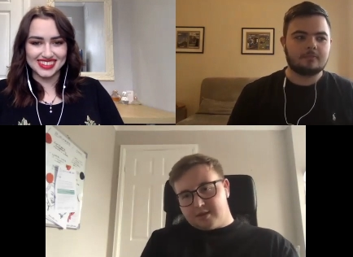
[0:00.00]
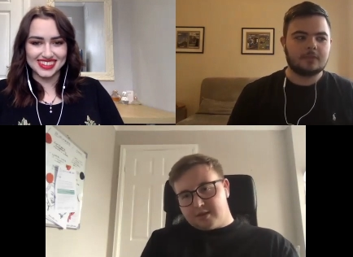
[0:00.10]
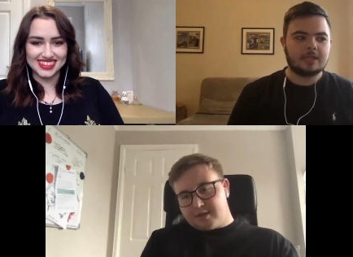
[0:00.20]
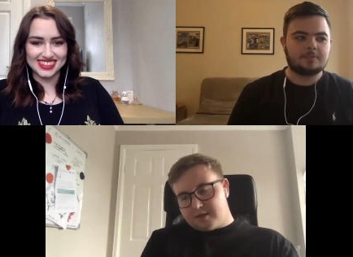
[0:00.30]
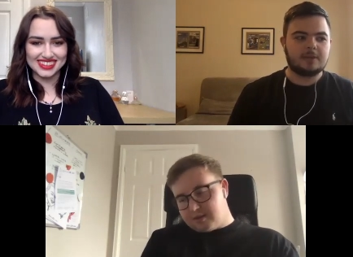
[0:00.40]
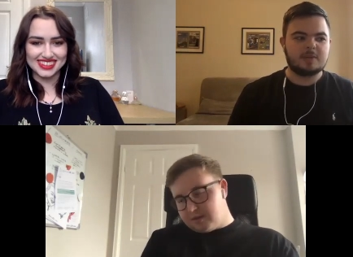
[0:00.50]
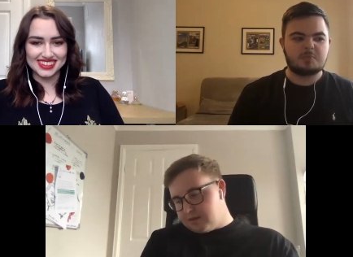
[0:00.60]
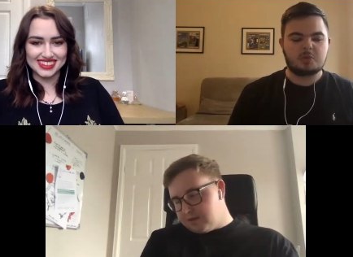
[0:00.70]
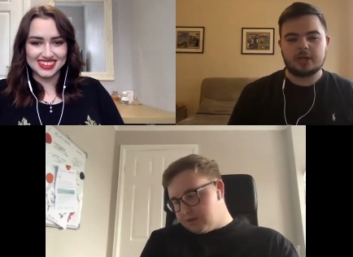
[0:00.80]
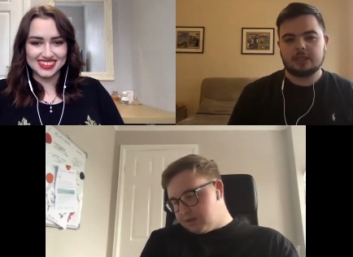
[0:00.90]
Speaker 1: it's been a
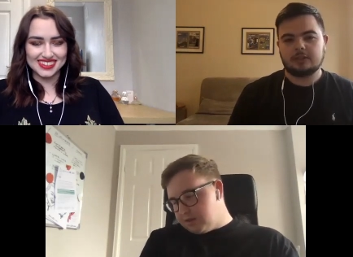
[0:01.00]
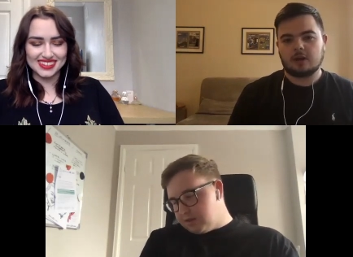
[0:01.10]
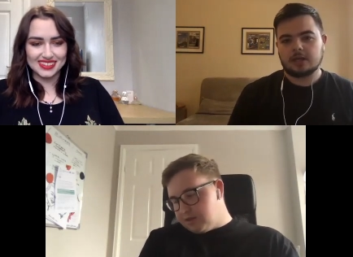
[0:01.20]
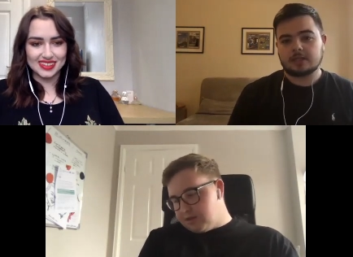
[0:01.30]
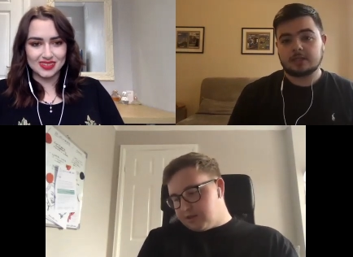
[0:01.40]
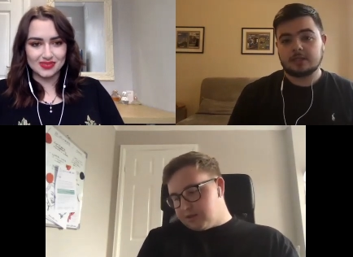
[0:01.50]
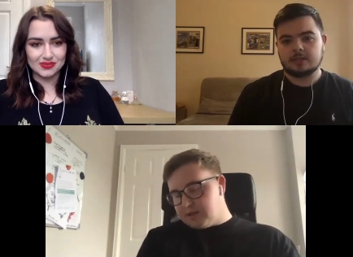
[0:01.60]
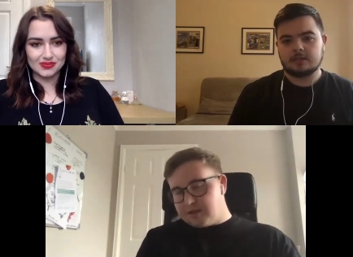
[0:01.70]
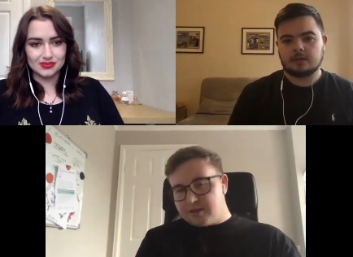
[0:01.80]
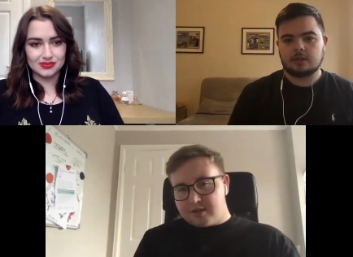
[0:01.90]
pretty dire
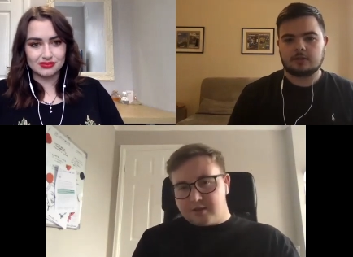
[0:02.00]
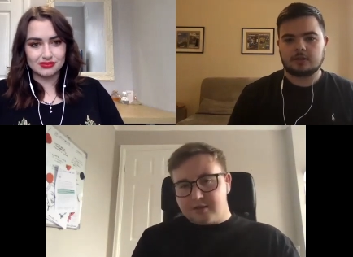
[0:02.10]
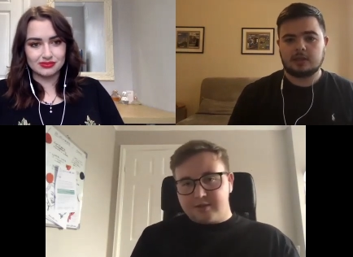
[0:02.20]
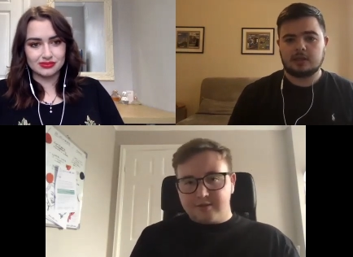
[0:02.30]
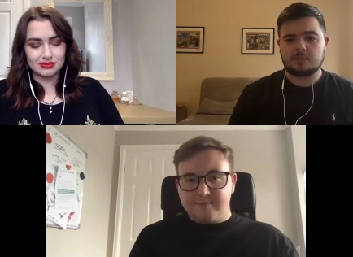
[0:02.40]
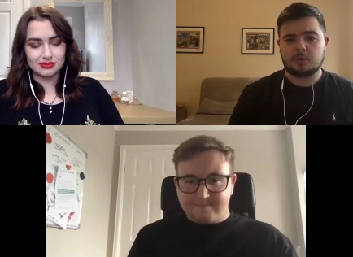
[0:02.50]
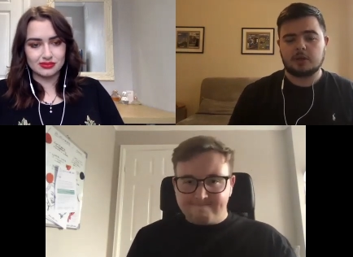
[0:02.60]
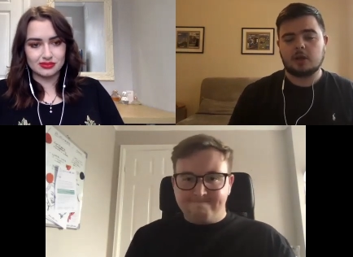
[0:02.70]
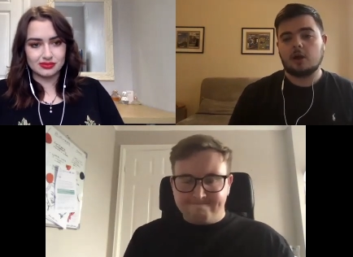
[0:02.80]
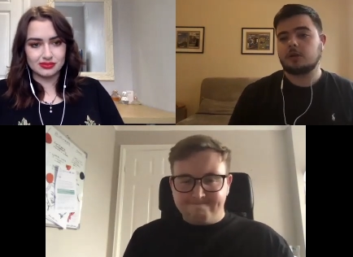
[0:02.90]
season, and I think it's pretty
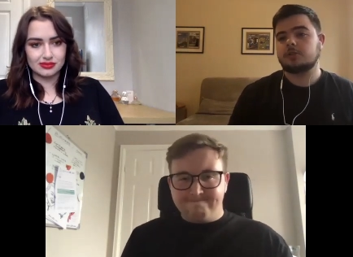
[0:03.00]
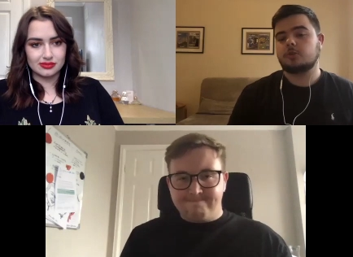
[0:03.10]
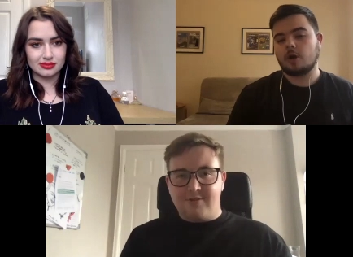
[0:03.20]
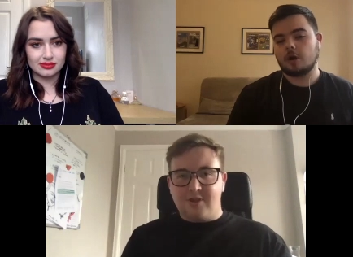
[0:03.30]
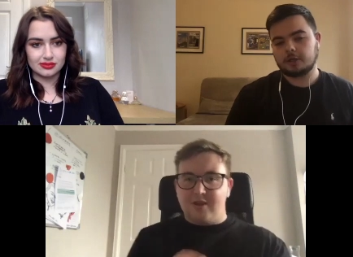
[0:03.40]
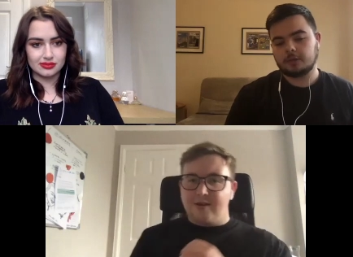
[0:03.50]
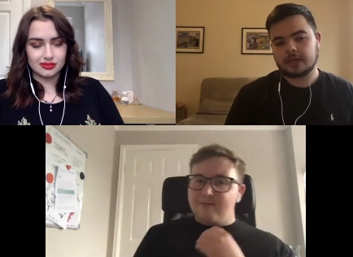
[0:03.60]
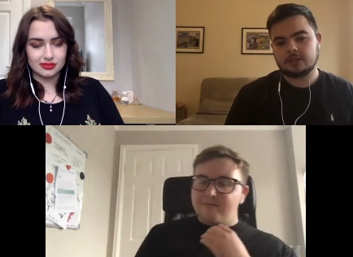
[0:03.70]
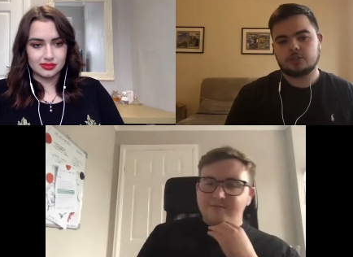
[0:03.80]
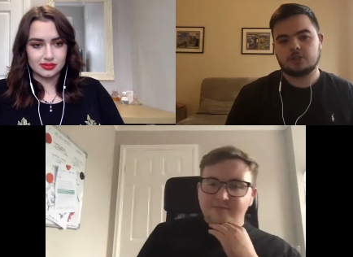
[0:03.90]
hard to argue
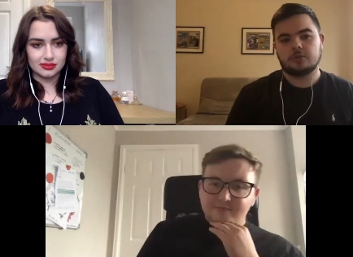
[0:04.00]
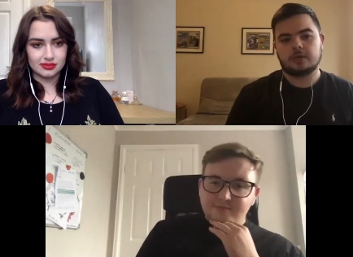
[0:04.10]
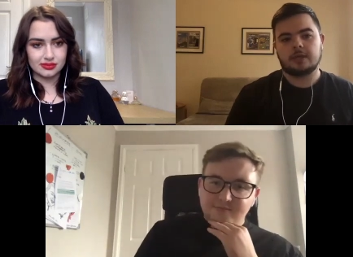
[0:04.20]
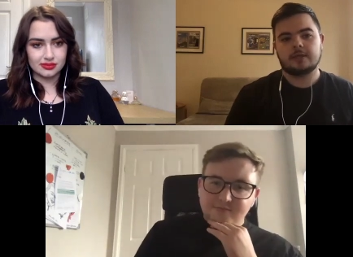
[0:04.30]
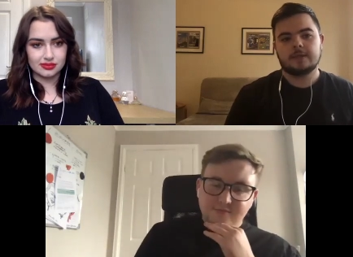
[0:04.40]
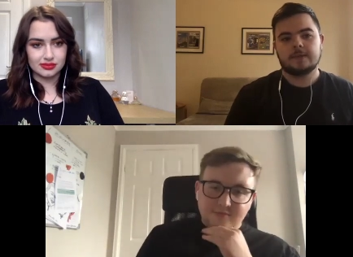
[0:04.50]
against Juki.